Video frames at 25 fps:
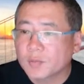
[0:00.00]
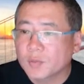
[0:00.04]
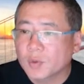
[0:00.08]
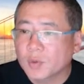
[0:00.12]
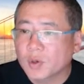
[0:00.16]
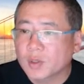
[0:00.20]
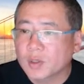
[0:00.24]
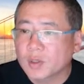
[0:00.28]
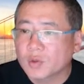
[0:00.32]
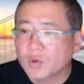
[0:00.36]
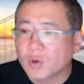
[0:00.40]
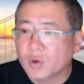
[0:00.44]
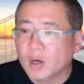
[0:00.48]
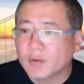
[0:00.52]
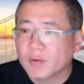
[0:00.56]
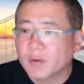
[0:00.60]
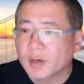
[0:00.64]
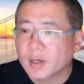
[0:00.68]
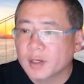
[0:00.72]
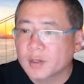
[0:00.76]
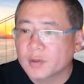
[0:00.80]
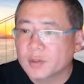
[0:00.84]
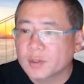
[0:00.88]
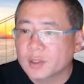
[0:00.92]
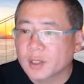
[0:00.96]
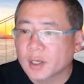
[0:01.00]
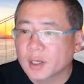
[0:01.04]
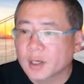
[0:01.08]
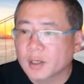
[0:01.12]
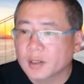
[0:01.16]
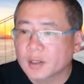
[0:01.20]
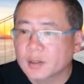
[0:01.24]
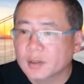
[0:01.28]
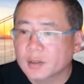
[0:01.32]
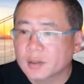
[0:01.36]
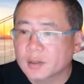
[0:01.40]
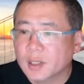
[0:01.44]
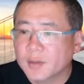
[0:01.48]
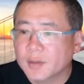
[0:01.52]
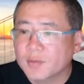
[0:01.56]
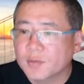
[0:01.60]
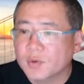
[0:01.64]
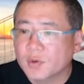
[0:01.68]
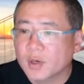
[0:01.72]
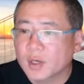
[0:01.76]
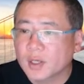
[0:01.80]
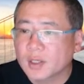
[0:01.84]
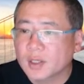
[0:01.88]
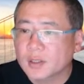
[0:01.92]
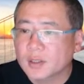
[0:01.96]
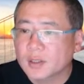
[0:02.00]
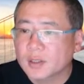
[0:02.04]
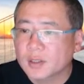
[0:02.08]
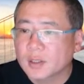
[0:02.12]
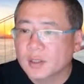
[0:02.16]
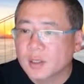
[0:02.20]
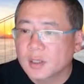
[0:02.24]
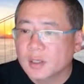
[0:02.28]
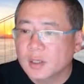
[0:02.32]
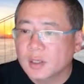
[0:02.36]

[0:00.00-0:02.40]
more than 1,200 seconds. Some runs